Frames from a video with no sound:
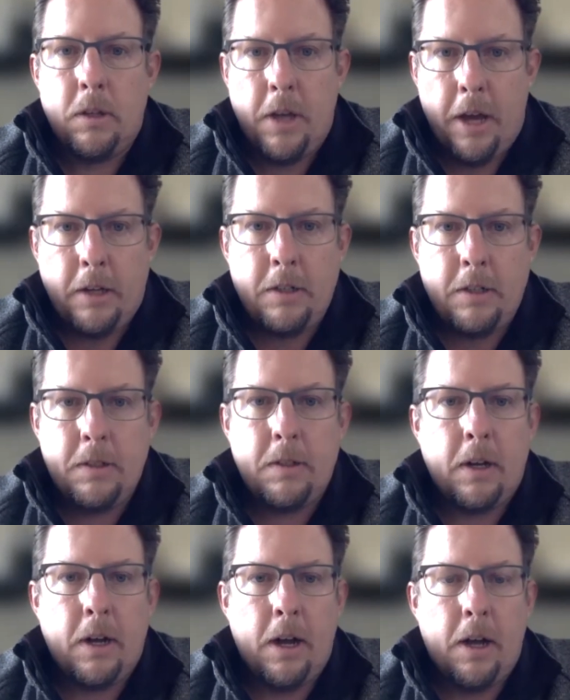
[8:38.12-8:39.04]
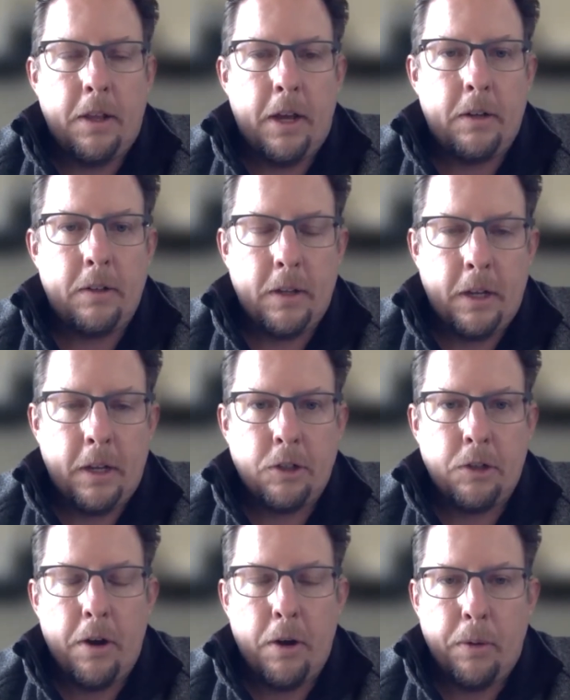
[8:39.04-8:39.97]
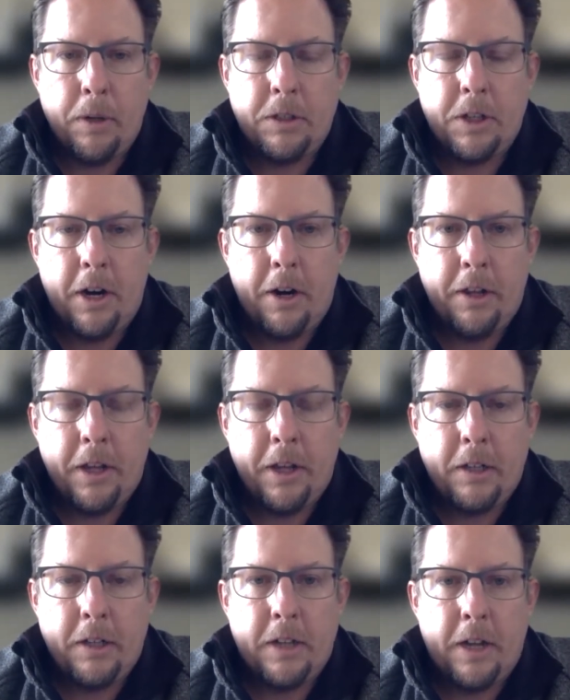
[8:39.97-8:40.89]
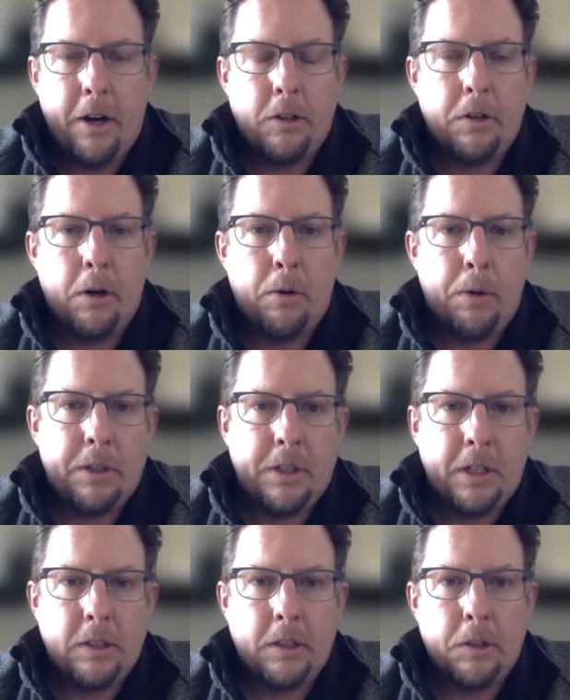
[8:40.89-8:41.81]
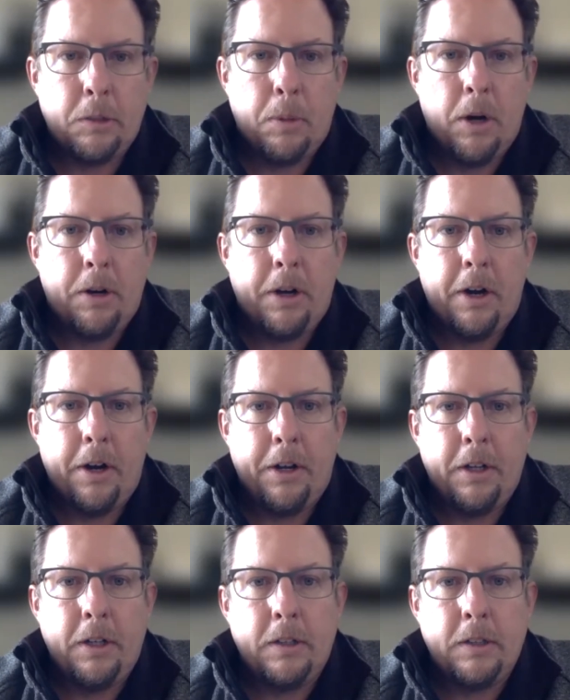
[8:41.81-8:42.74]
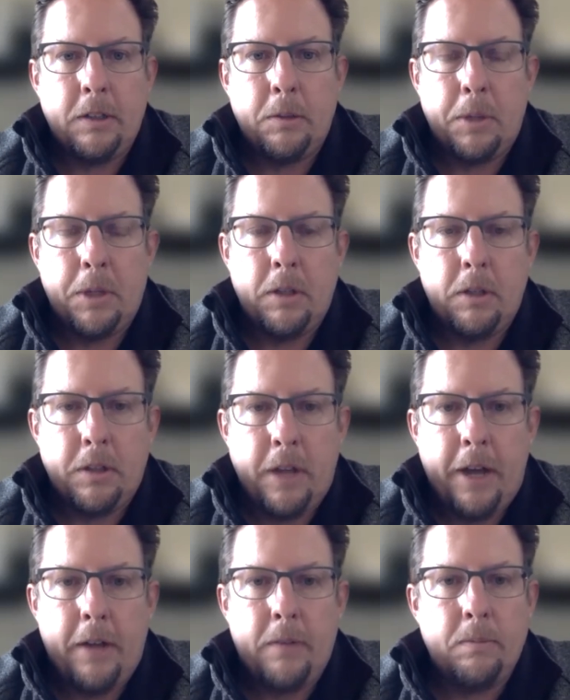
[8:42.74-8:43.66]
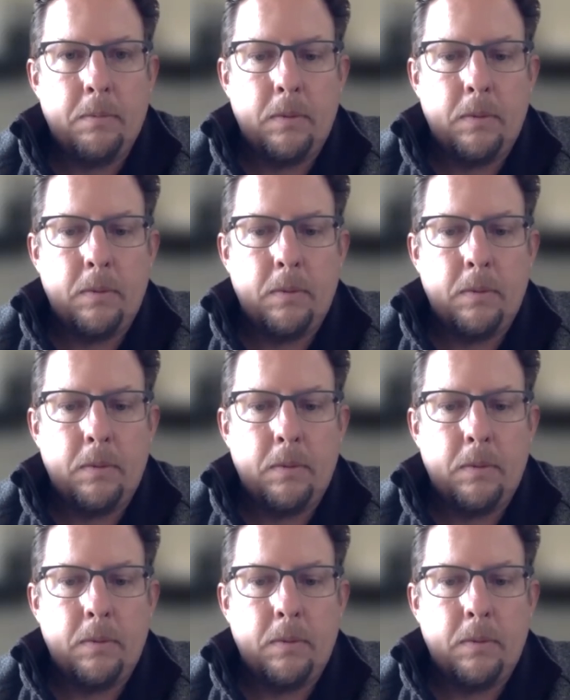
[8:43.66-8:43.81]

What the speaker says: Yes, that Trail Ridge area, that entire Trail Ridge Estes Park area is being looked at